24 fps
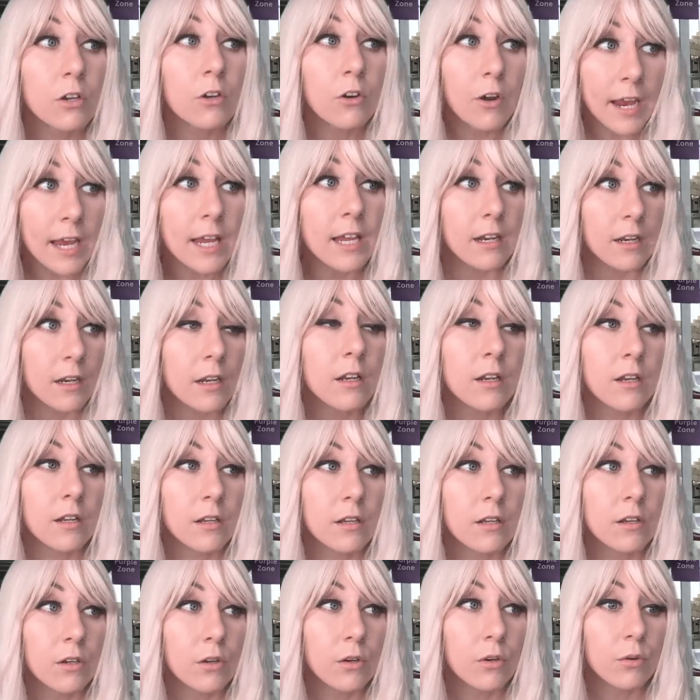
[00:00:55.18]
Great.
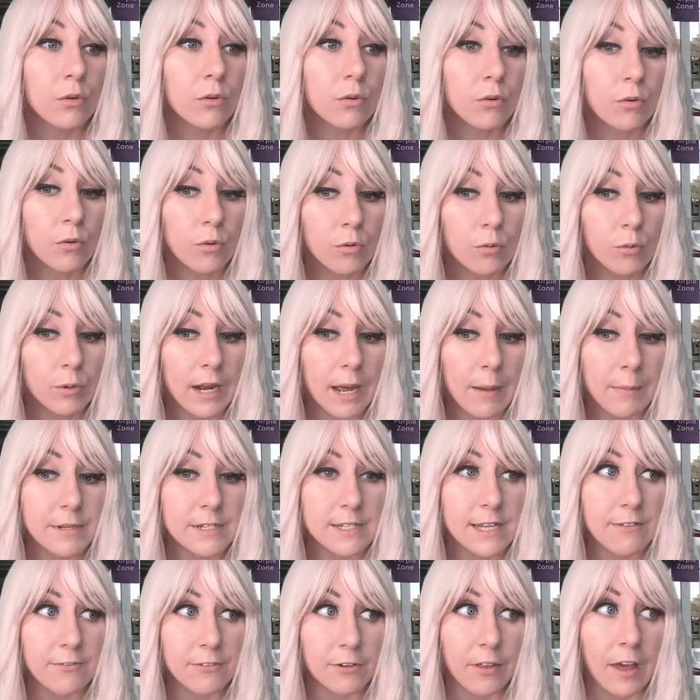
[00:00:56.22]
What happens after